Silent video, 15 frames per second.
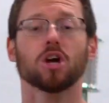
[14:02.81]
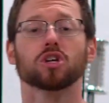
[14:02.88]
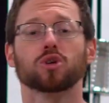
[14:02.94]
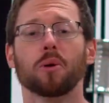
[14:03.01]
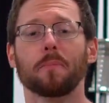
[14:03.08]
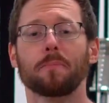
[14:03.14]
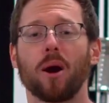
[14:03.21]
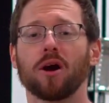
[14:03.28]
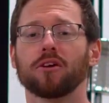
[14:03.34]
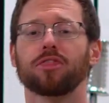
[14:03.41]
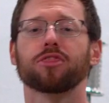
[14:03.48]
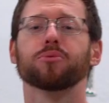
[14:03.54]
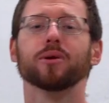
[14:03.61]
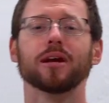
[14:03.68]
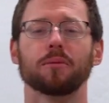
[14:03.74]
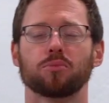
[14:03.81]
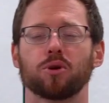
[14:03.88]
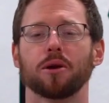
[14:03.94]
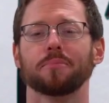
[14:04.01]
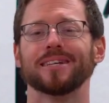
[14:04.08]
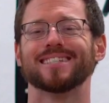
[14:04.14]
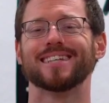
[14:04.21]
So in part three, I'm
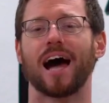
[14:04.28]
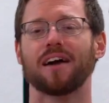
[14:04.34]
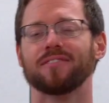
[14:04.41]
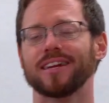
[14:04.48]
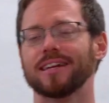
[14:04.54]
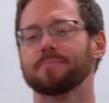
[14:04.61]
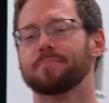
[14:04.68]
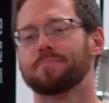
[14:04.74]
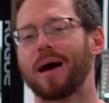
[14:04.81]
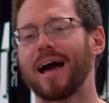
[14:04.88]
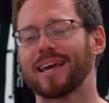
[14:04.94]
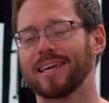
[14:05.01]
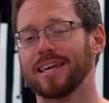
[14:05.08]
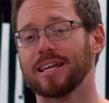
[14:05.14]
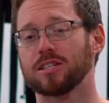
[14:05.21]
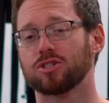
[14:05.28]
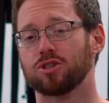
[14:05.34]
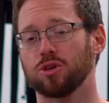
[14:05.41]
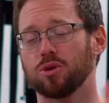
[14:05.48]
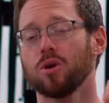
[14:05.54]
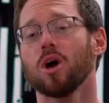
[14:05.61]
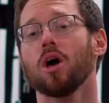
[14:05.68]
going to be diving back
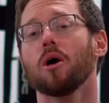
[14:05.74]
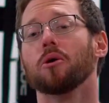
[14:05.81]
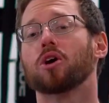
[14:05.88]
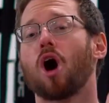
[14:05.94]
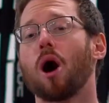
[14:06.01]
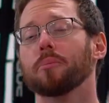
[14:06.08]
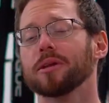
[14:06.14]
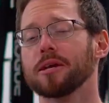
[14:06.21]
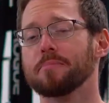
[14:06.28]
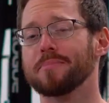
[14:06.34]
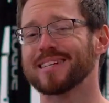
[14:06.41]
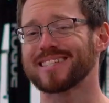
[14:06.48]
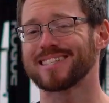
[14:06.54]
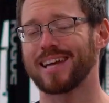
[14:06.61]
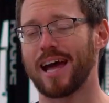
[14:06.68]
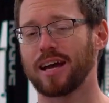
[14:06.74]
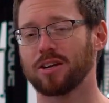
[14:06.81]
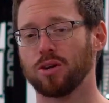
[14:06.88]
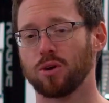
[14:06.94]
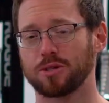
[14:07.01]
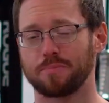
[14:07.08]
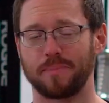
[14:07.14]
into commonly
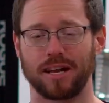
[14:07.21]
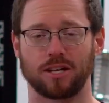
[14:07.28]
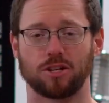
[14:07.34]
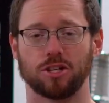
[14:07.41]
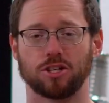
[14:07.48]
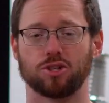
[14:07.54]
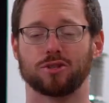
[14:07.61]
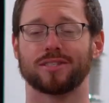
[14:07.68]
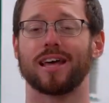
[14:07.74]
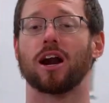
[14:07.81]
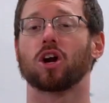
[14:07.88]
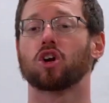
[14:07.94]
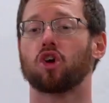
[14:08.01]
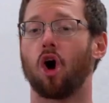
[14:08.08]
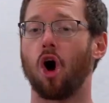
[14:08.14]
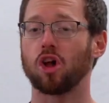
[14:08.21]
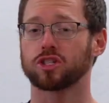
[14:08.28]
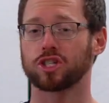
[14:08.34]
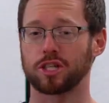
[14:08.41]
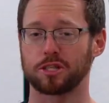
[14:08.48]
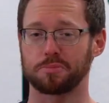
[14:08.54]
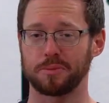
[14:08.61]
misdiagnosed medical issues that are called
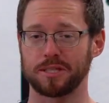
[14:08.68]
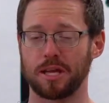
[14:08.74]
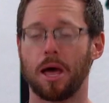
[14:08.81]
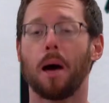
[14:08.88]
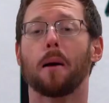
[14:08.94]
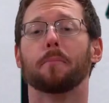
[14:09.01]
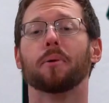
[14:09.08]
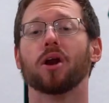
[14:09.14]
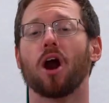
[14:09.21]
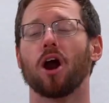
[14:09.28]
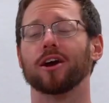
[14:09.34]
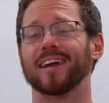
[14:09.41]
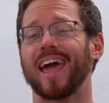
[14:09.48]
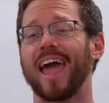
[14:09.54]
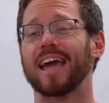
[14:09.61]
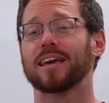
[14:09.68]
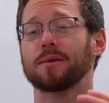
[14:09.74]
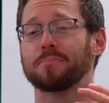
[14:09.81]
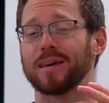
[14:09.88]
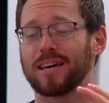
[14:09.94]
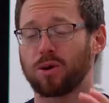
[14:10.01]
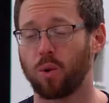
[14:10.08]
shin but aren't and
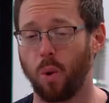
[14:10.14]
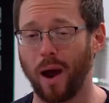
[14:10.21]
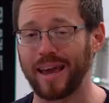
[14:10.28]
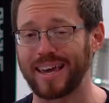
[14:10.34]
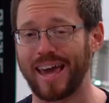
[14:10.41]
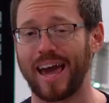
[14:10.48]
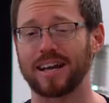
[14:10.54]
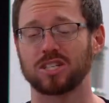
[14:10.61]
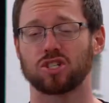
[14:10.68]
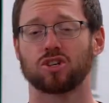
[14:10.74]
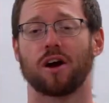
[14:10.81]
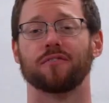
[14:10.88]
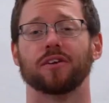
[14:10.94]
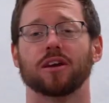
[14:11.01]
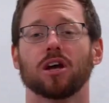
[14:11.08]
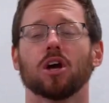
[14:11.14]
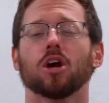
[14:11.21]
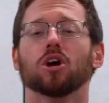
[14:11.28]
can be quite catastrophic.